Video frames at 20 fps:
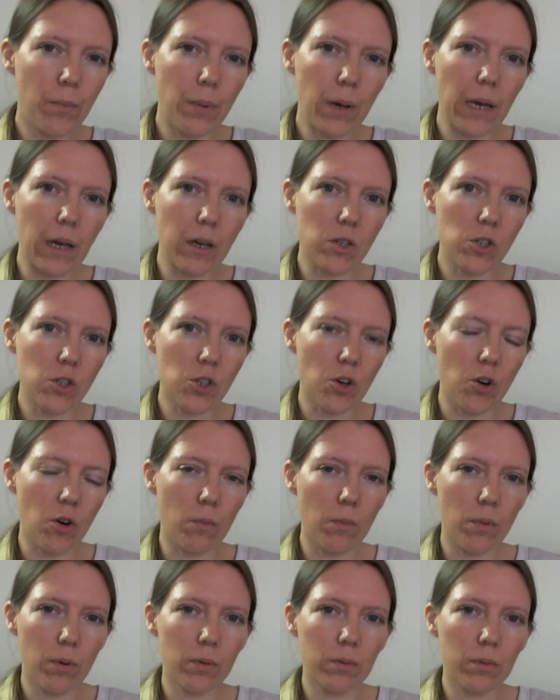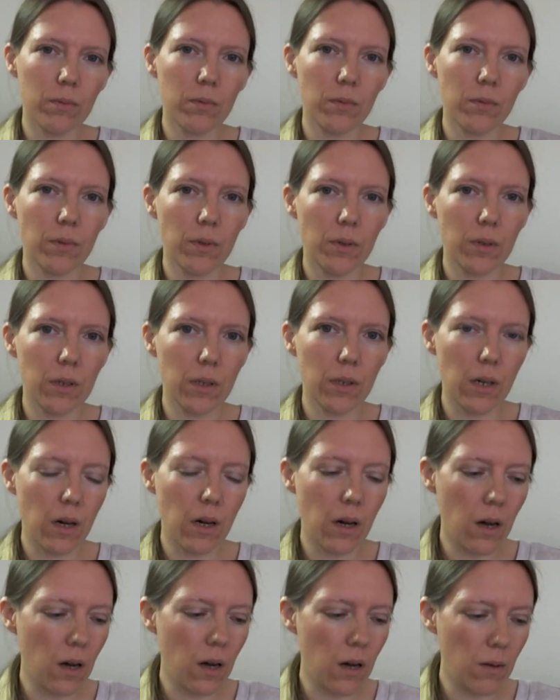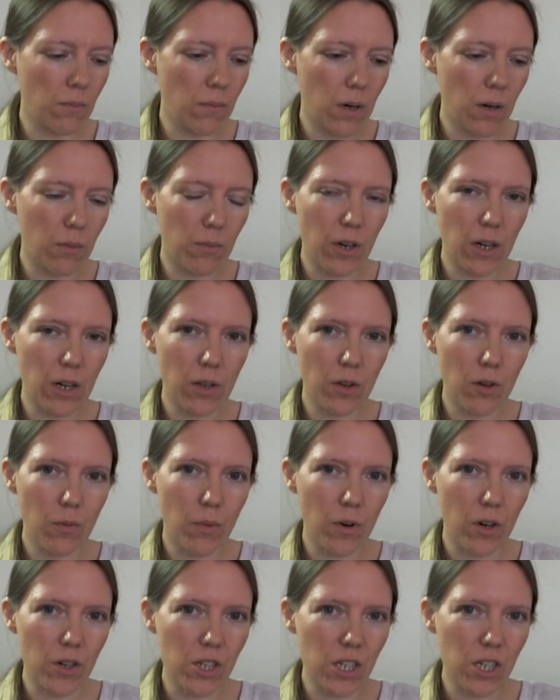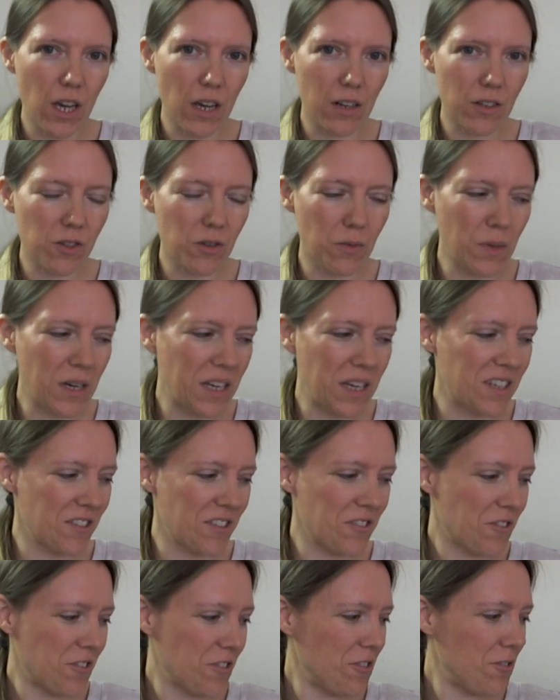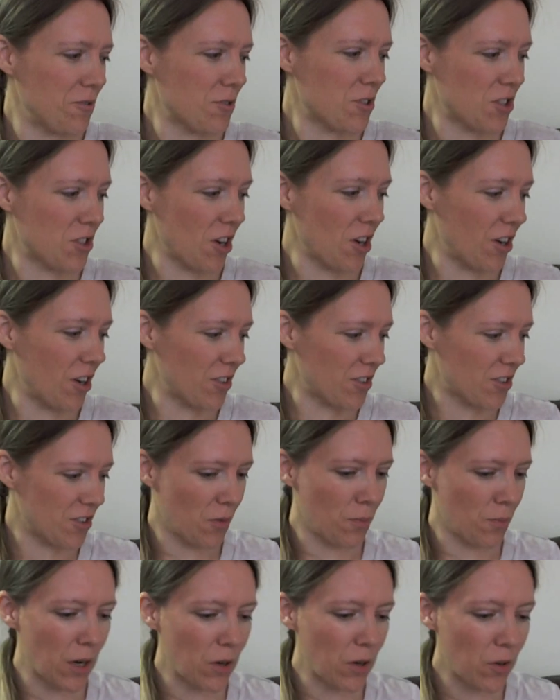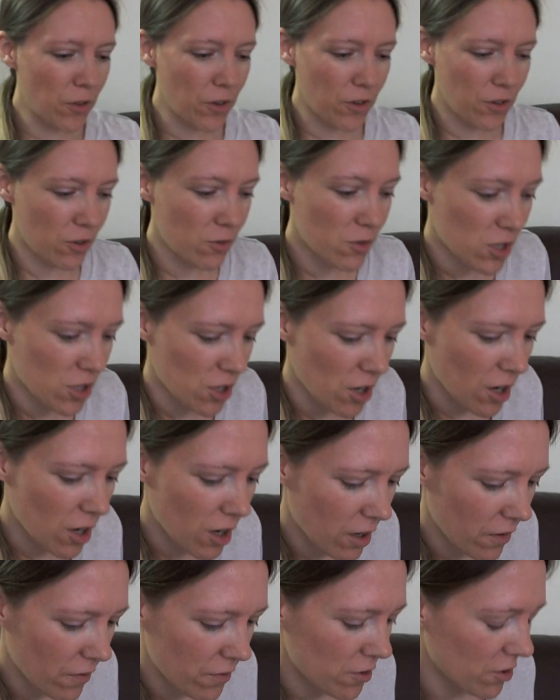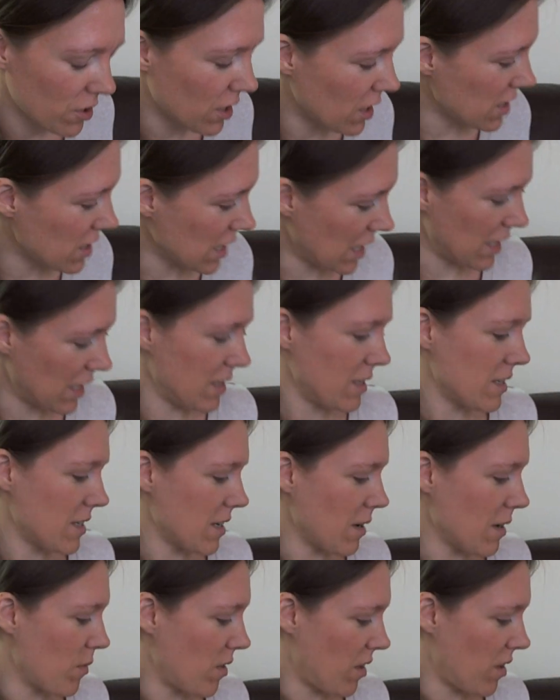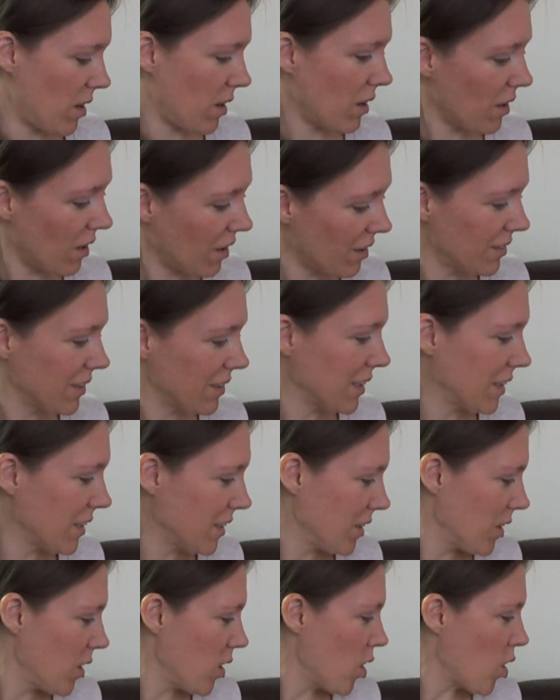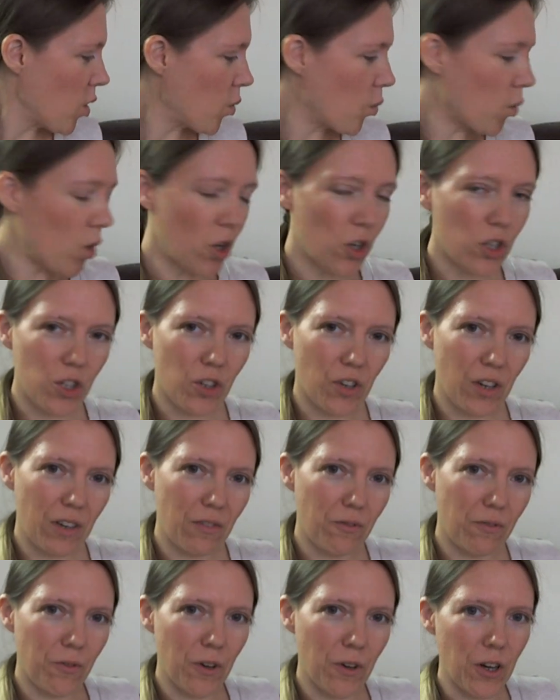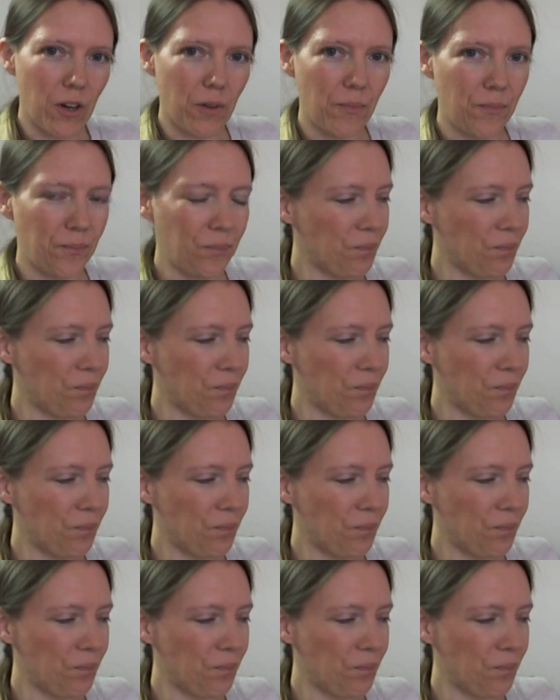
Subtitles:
picked up a brand new project. So I made another new start. So my other new start, I've done exactly the same thing, worked on it for